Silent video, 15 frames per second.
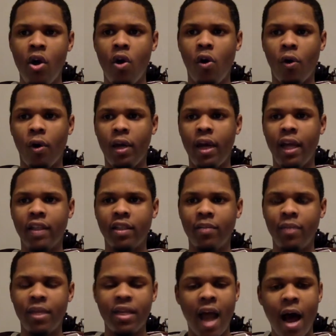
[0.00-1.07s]
or he hasn't
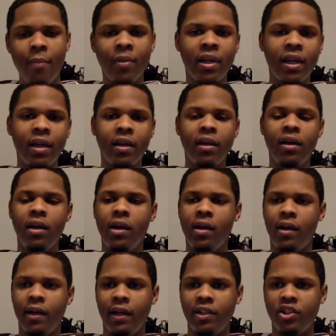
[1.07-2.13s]
been dominant.
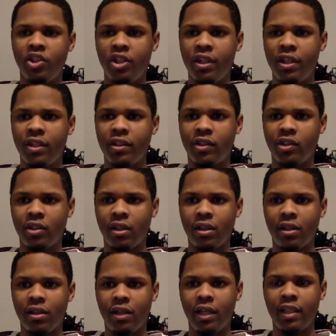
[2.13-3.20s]
It's just
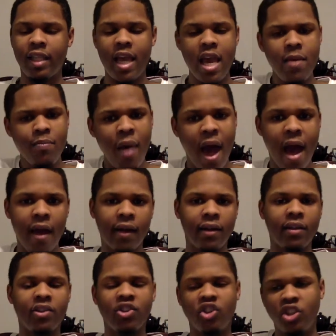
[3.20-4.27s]
his impact
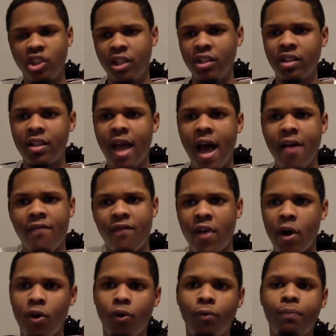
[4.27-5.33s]
is just not
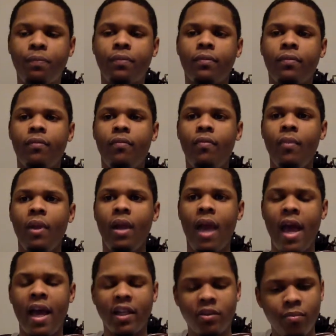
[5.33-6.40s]
felt
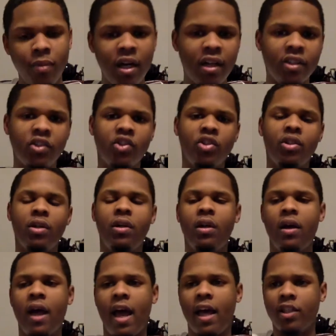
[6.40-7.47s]
as much
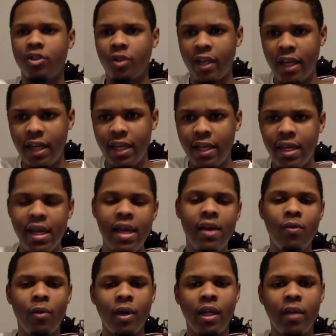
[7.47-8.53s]
as he did
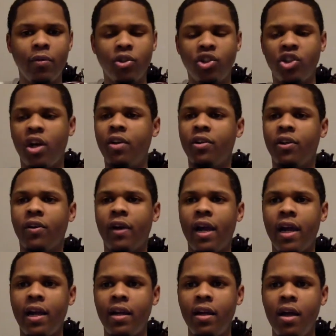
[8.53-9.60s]
when he was younger.
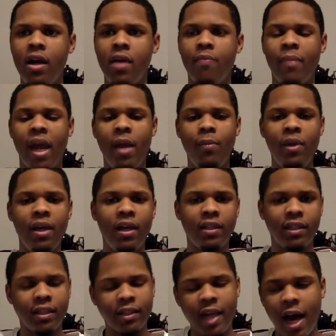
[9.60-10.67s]
And maybe it's
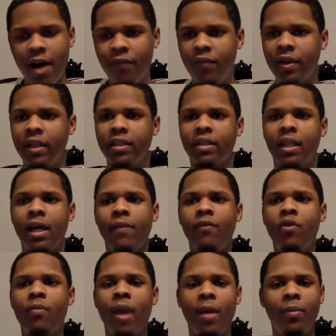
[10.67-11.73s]
his confidence level.
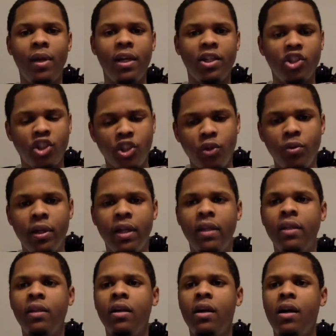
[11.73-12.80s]
Maybe his shooting